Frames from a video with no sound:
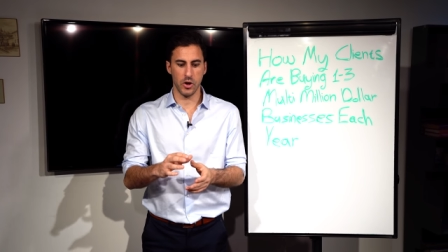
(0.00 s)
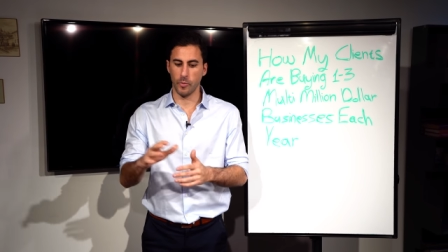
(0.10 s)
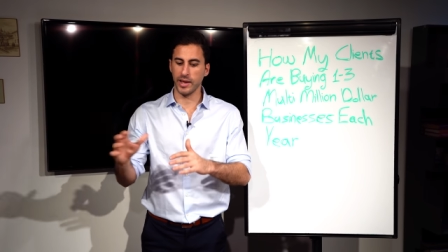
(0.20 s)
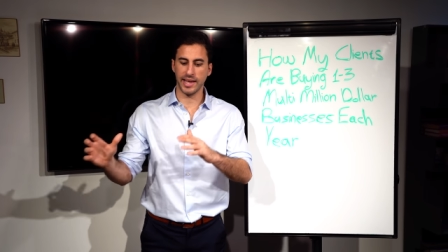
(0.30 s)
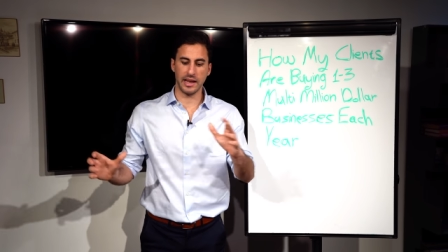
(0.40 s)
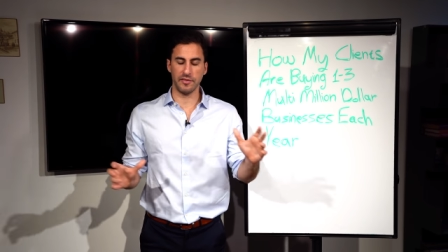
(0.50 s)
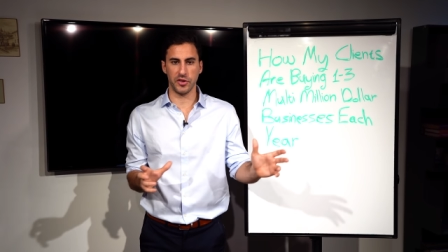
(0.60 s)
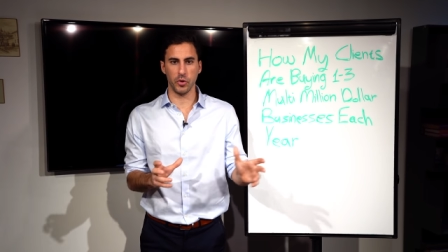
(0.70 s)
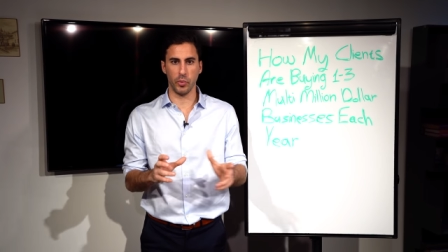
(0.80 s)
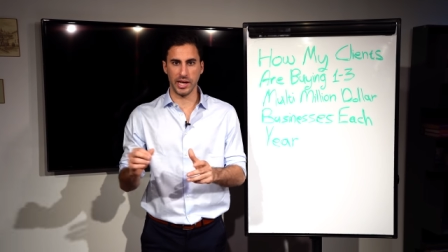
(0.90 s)
We can in
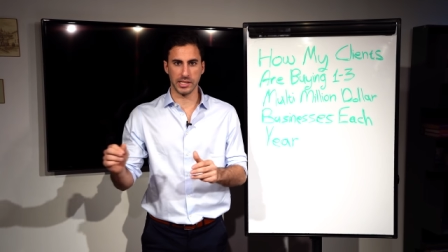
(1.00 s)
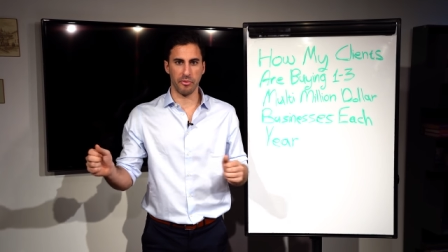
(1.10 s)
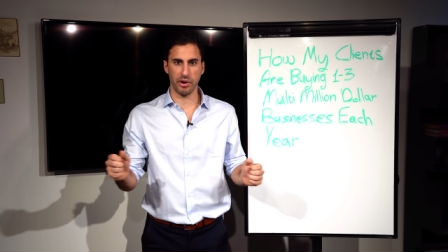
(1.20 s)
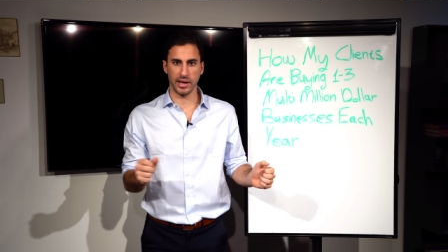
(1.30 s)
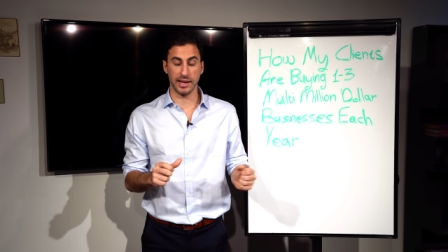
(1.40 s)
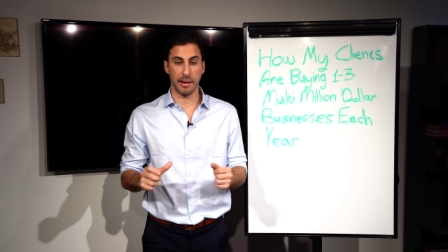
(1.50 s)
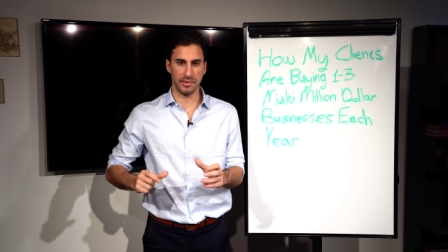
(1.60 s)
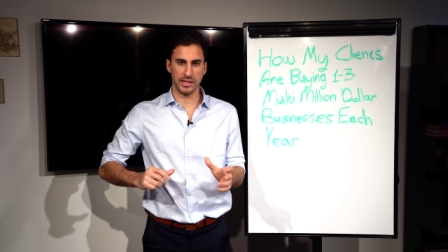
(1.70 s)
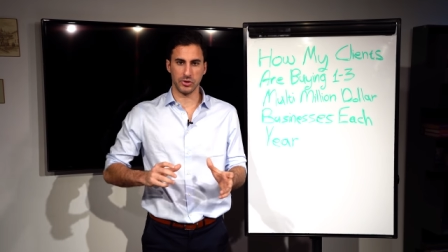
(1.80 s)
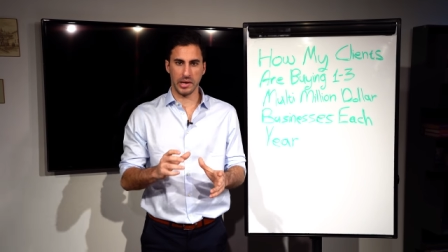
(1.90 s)
few weeks bring in
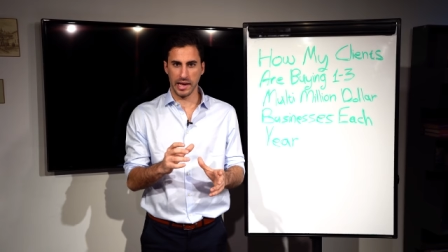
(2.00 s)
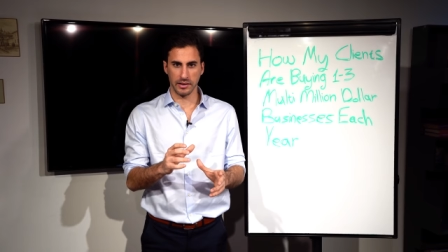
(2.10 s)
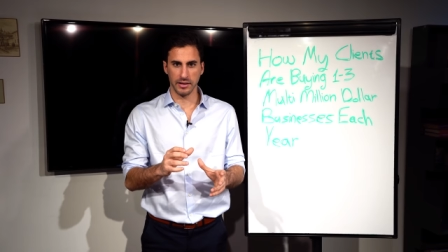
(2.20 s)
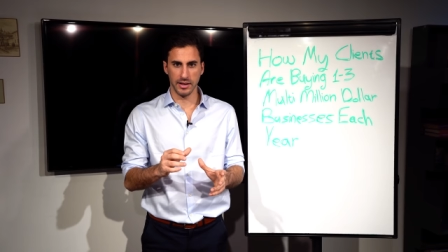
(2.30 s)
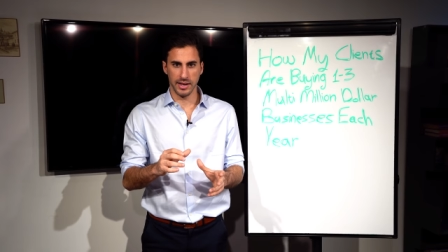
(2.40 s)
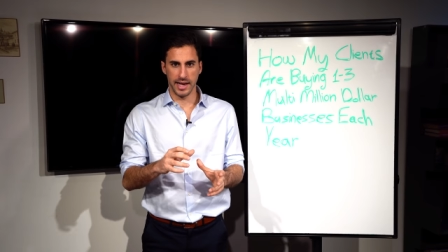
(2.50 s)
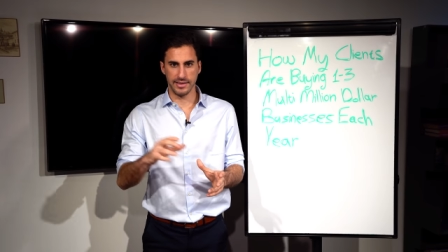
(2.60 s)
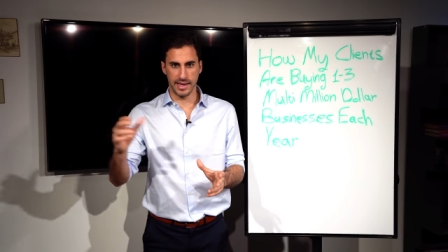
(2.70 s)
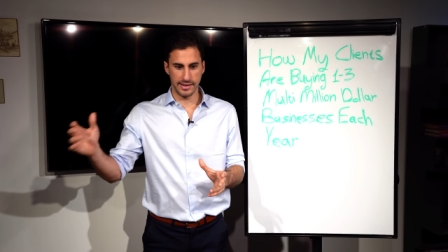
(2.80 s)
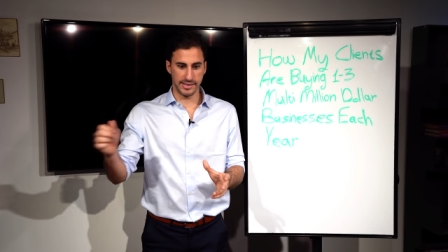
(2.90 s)
companies together
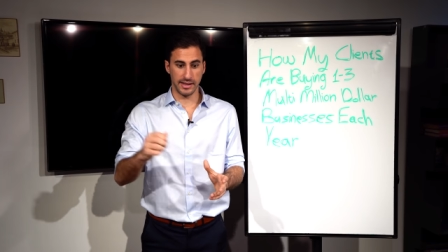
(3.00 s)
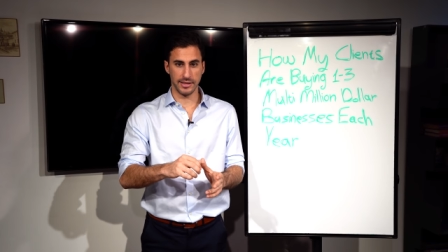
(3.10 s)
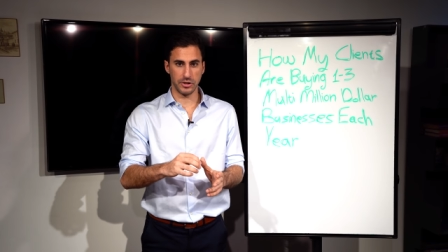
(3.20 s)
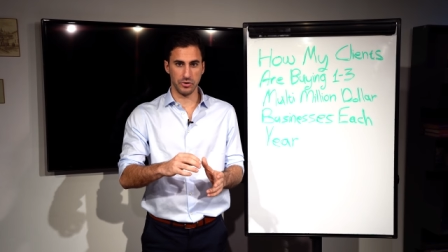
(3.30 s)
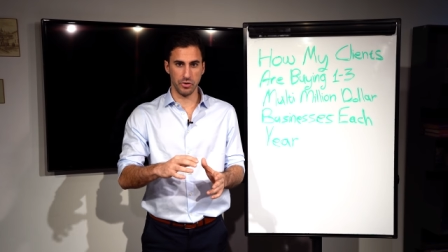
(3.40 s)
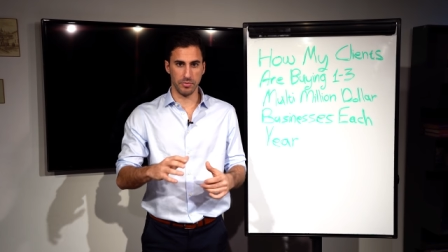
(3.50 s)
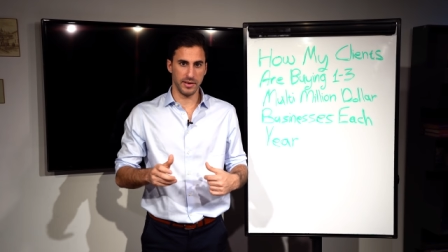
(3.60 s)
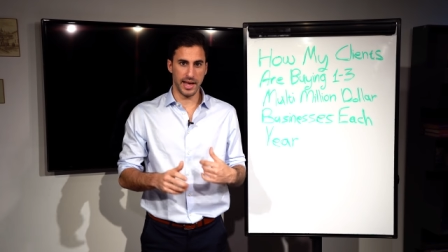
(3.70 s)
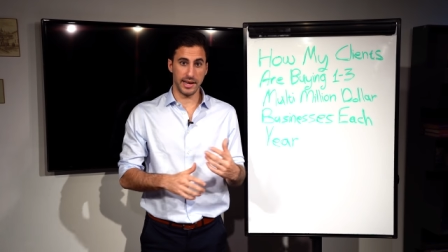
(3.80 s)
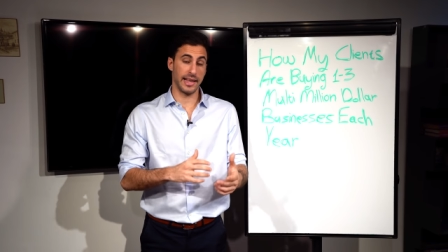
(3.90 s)
and then sell that
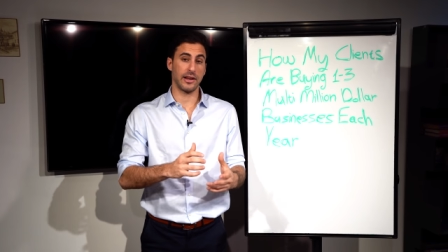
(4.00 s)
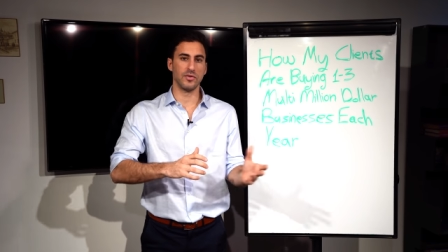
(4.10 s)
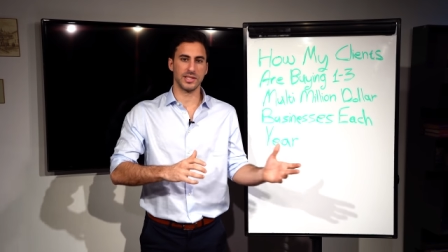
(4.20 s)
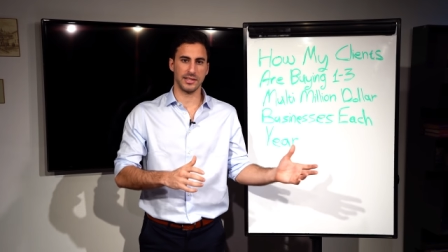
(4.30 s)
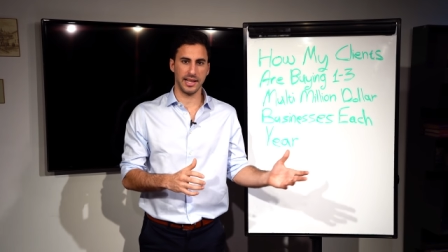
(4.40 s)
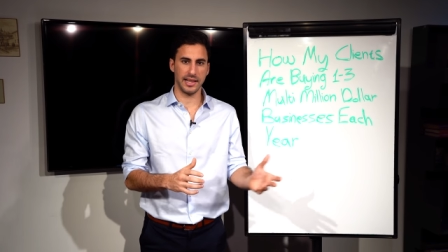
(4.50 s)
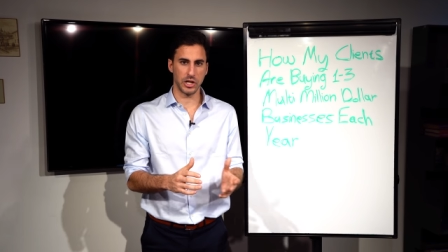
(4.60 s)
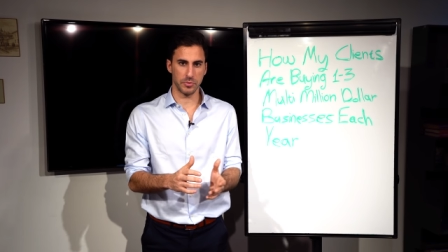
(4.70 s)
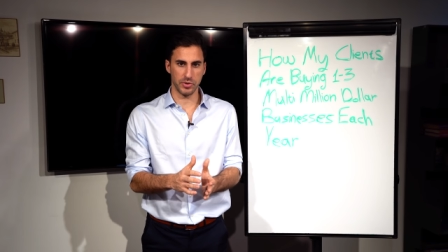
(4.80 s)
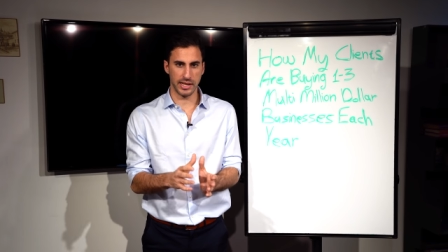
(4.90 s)
group and take obviously a
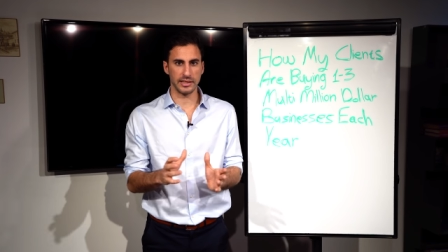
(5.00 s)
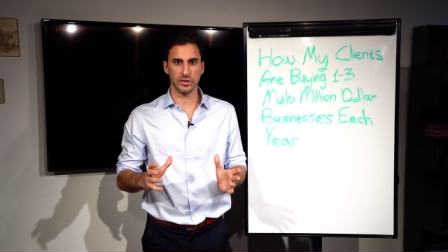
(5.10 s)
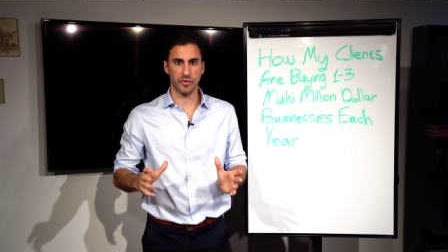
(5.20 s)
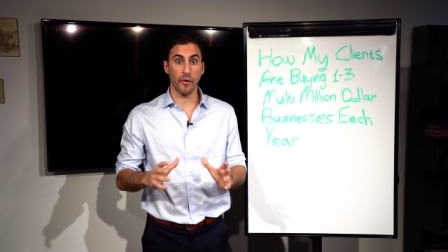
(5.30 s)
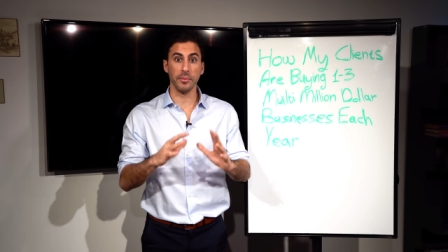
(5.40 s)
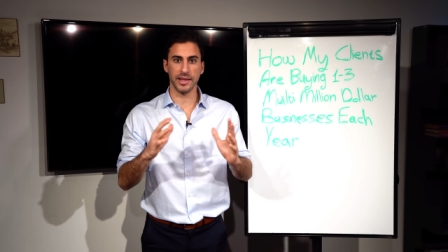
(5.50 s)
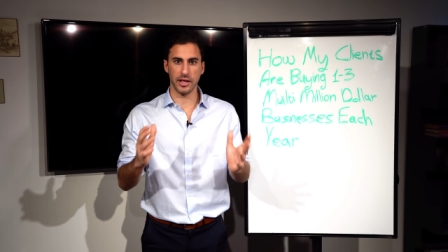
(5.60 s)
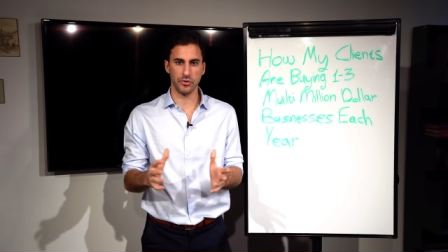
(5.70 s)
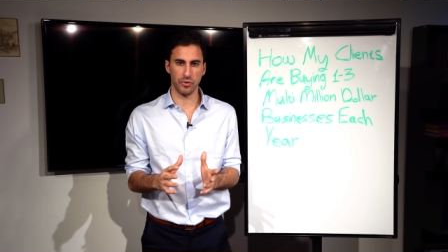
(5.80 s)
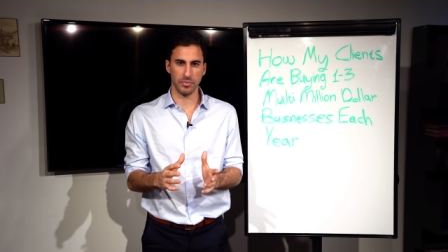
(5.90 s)
large percentage from
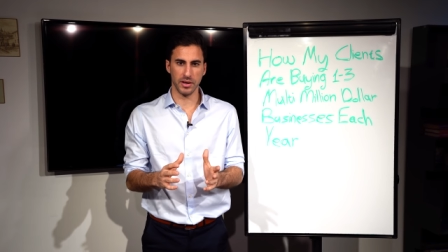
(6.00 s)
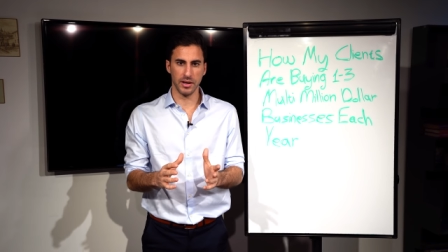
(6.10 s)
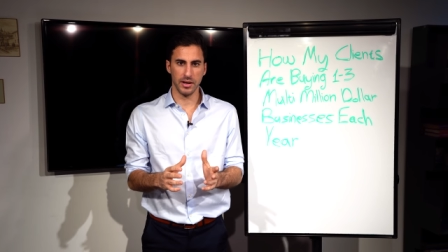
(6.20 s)
that group.